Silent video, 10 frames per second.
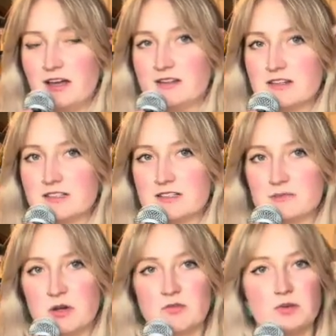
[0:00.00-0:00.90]
This is
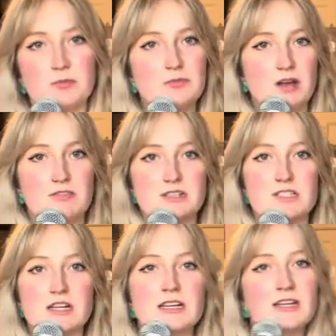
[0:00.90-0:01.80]
my room,
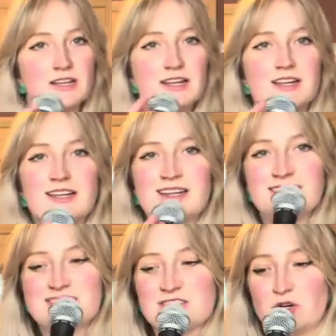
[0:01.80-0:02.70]
obviously.
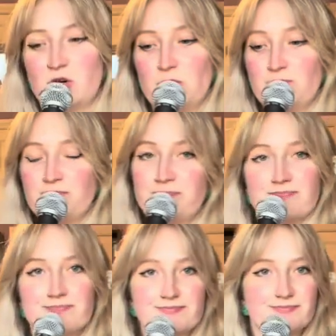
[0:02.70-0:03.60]
So,
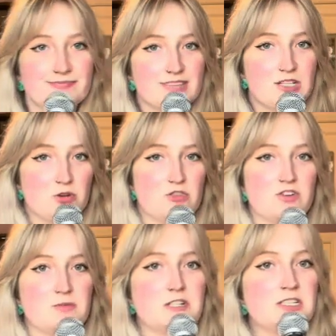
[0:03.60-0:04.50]
no
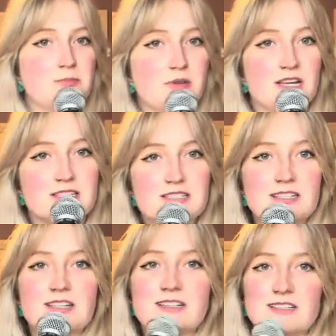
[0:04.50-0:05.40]
judgment, please.
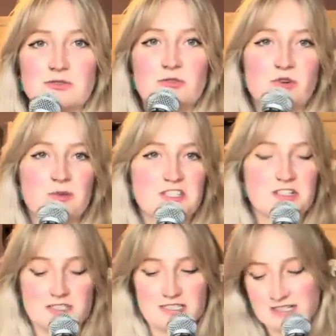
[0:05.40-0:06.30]
No room
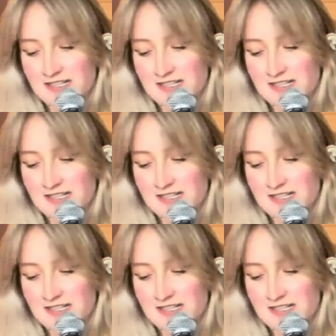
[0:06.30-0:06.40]
insults.